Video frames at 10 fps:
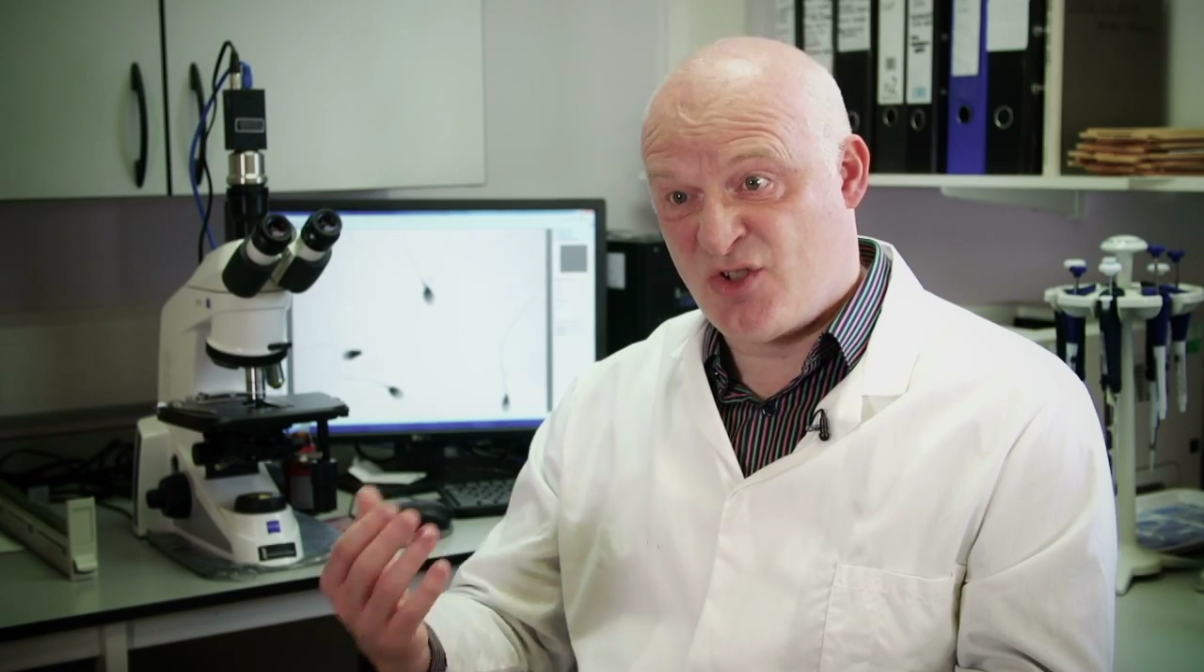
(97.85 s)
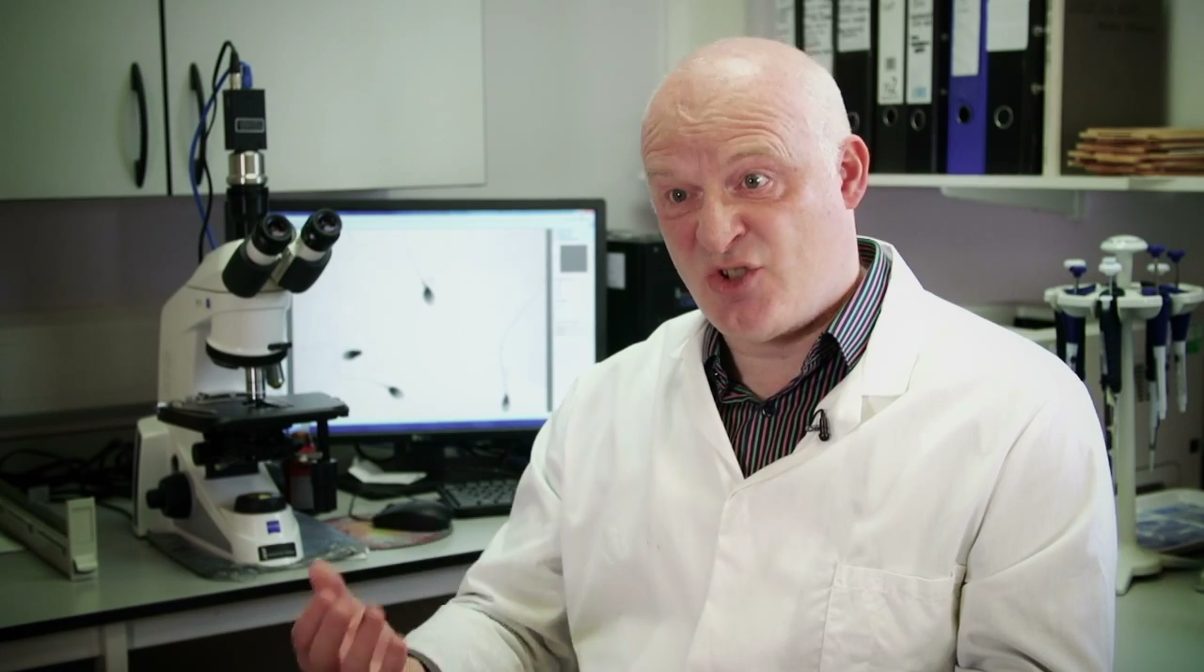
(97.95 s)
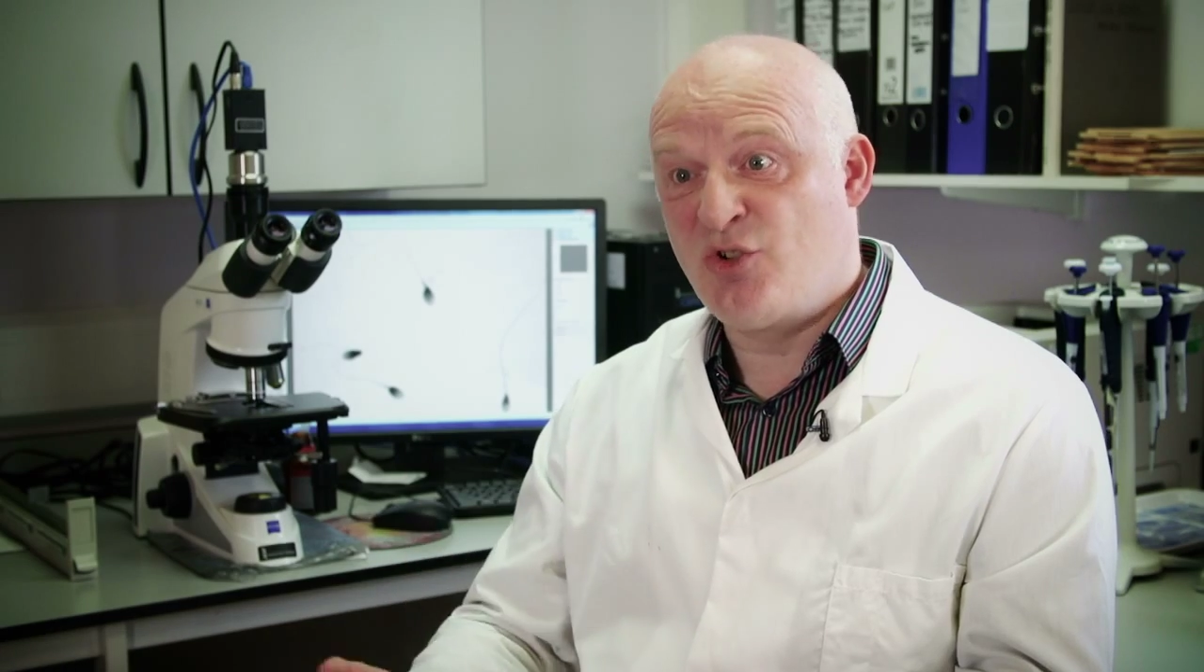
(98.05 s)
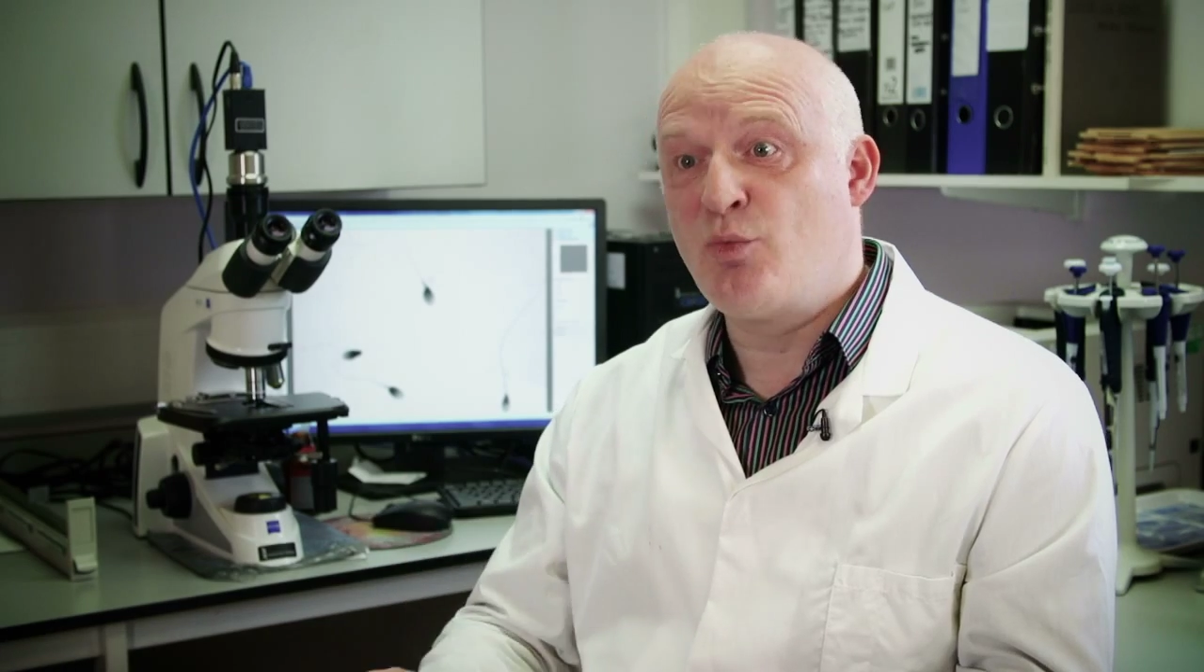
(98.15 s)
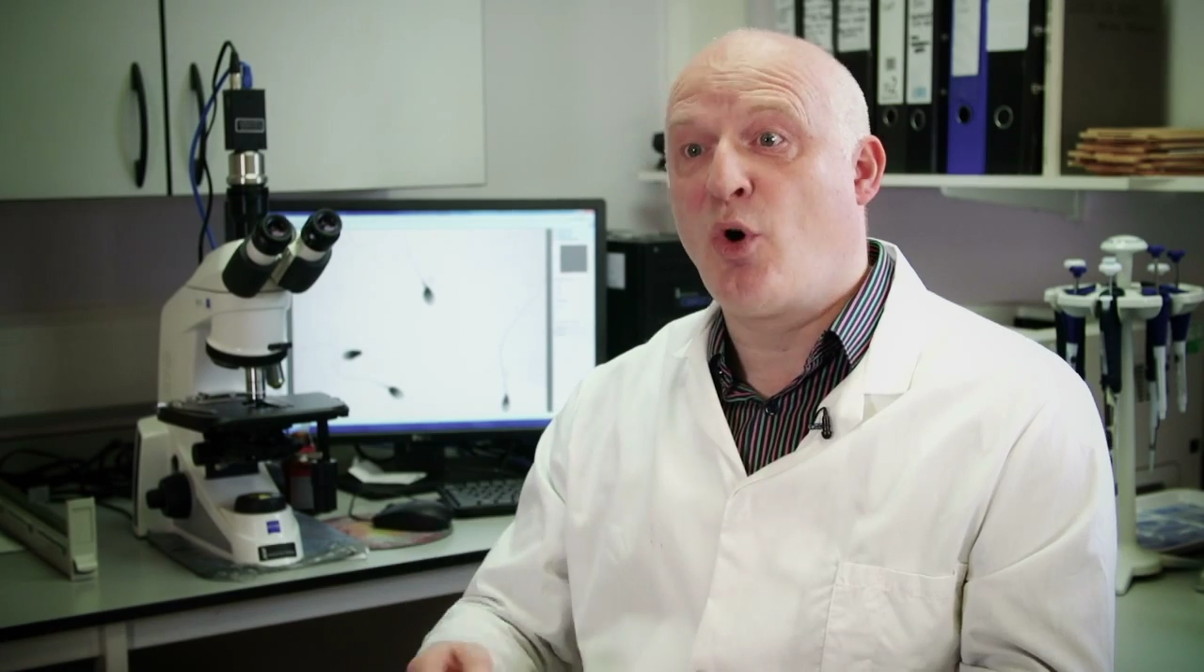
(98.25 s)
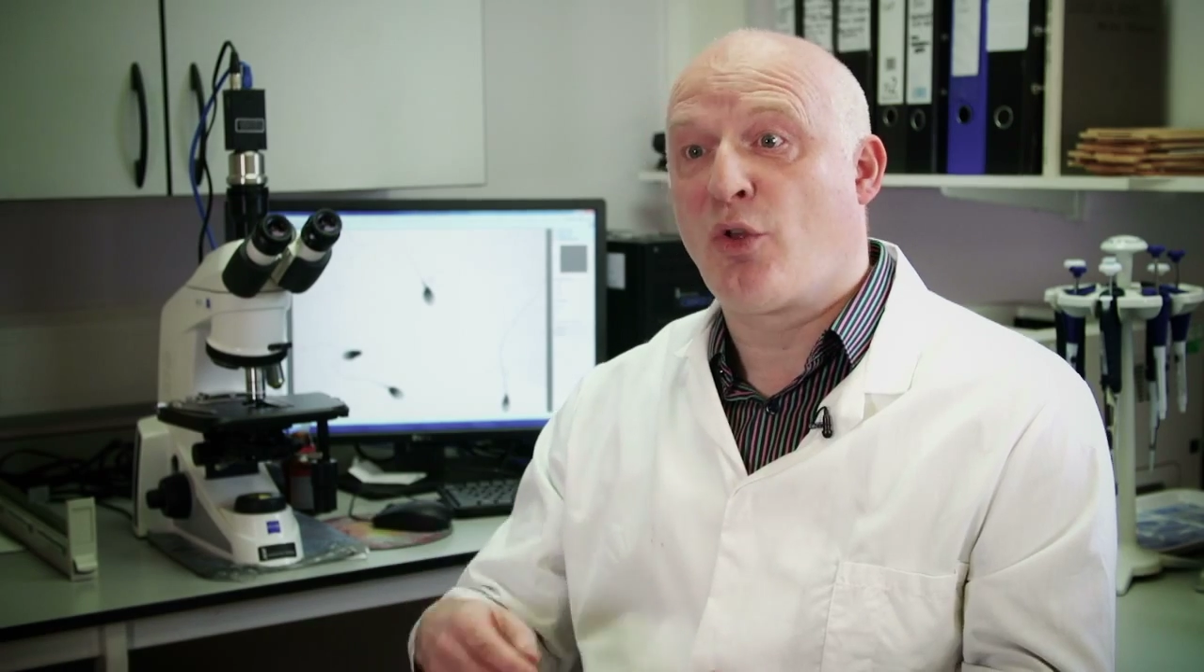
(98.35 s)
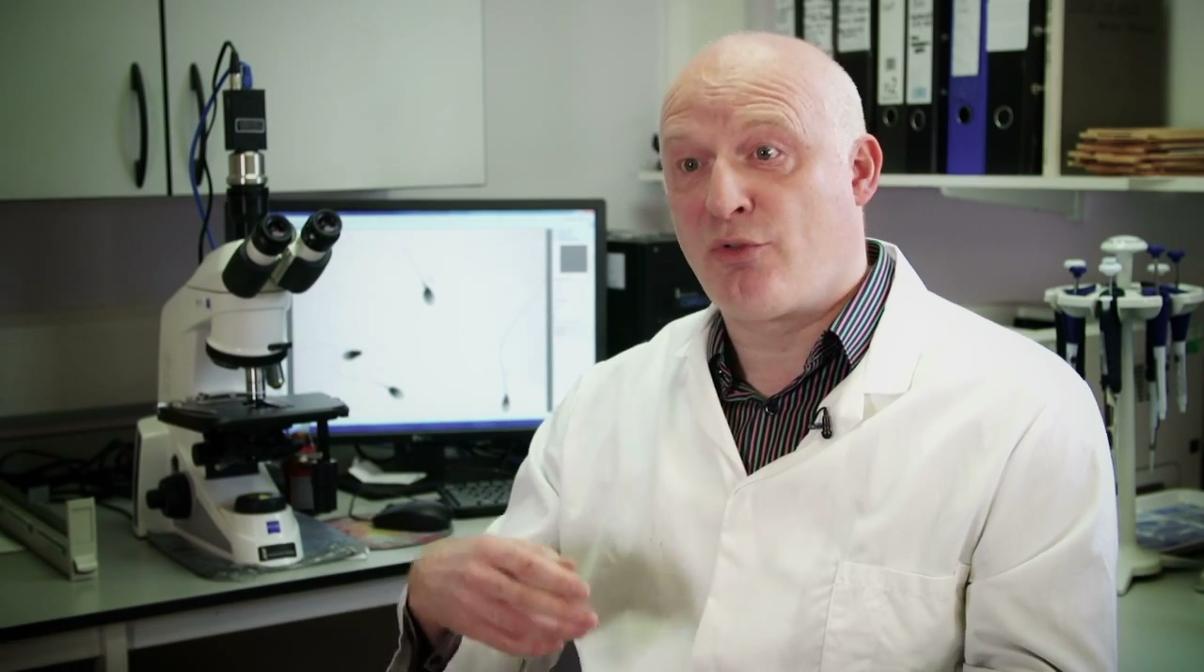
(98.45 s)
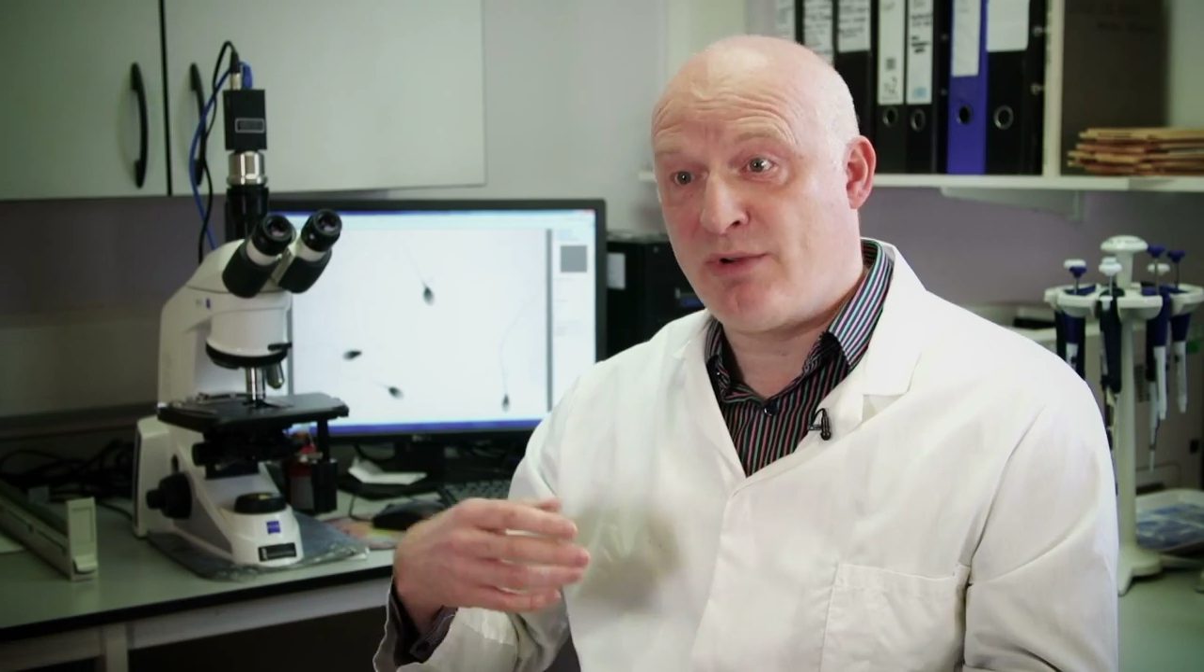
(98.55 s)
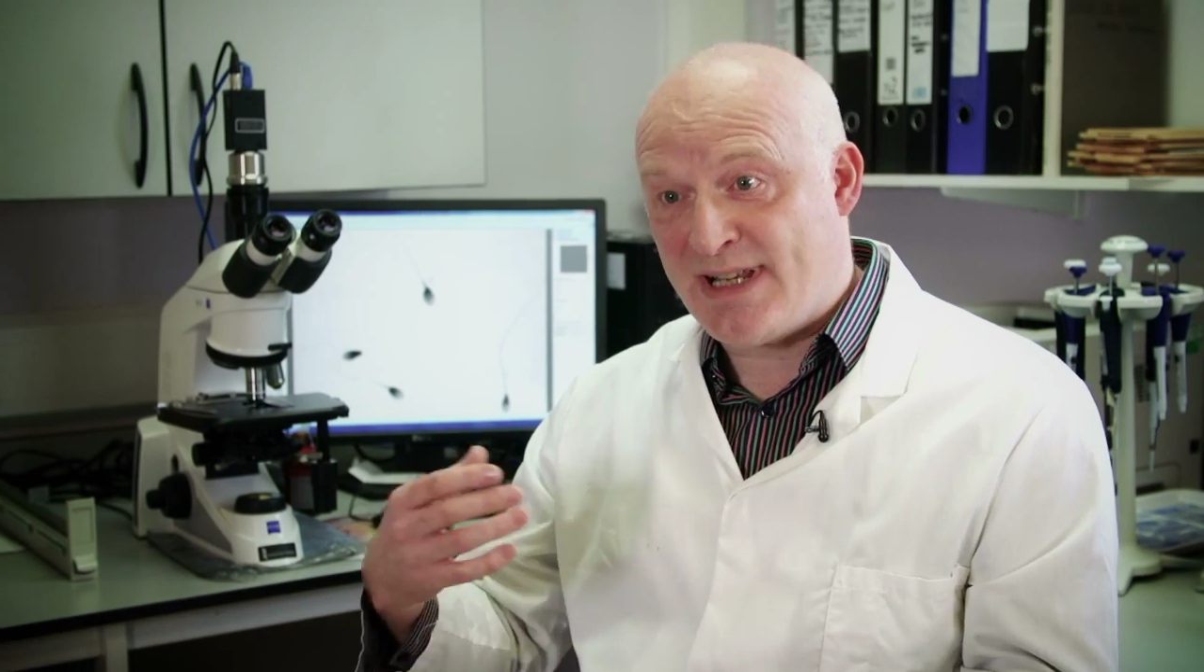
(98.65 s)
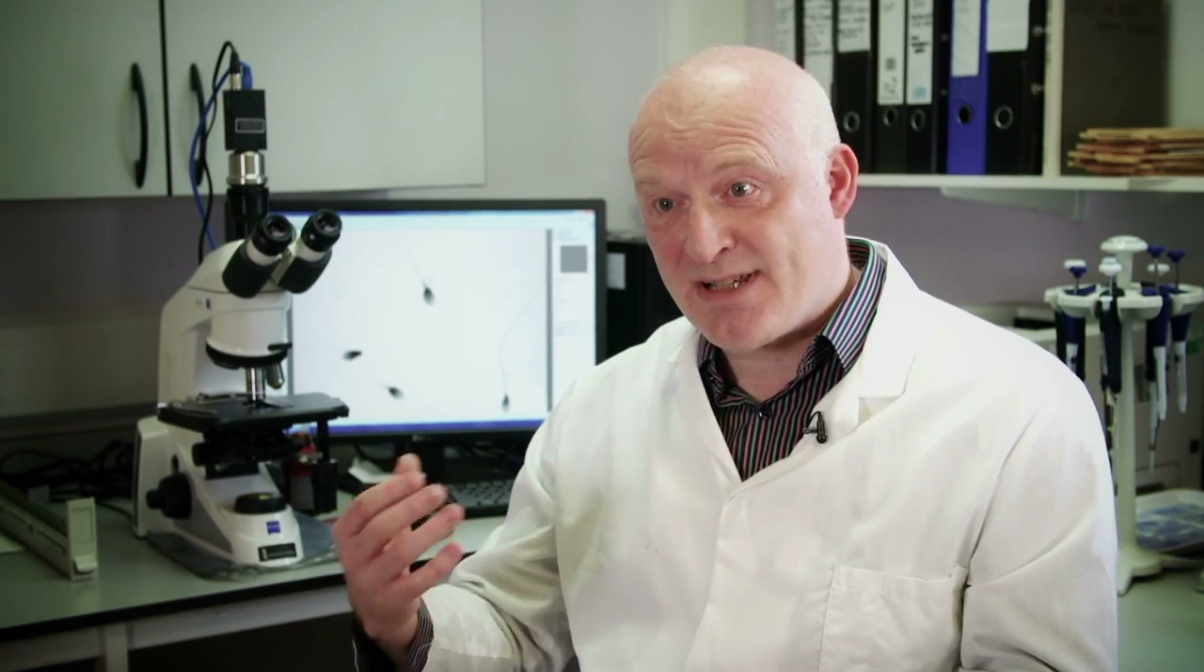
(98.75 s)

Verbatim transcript: two or three